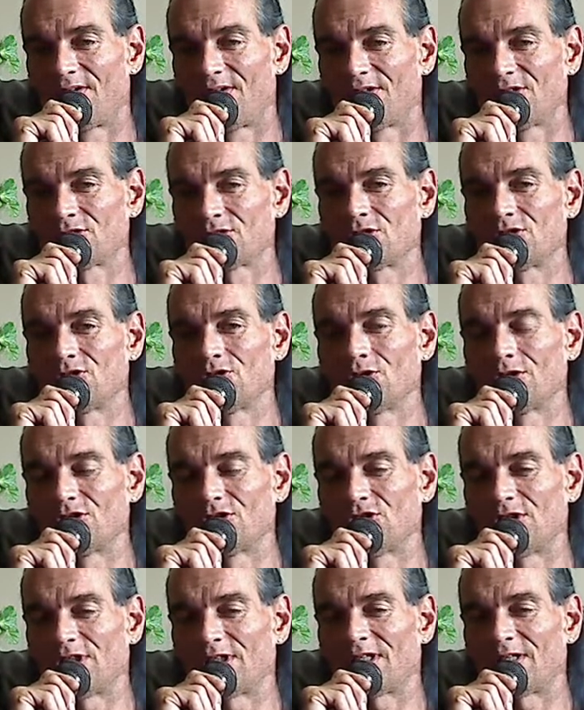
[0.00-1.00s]
I used to do the
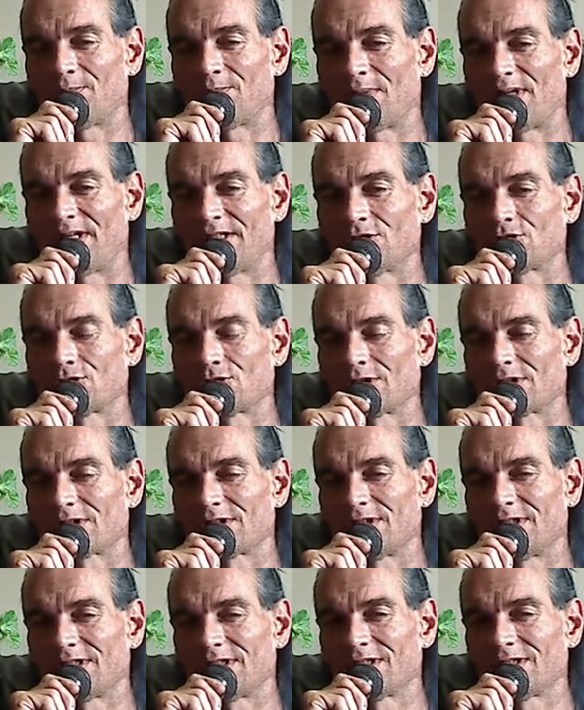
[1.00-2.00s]
Jedi mind trick
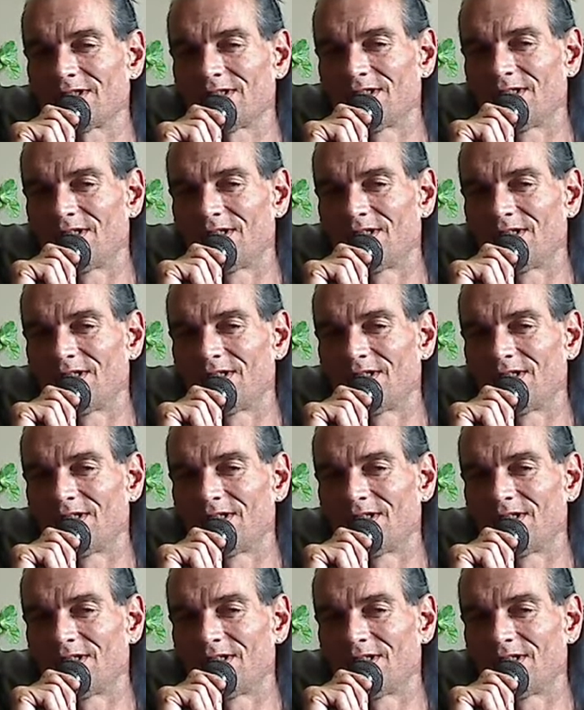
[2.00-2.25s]
thing.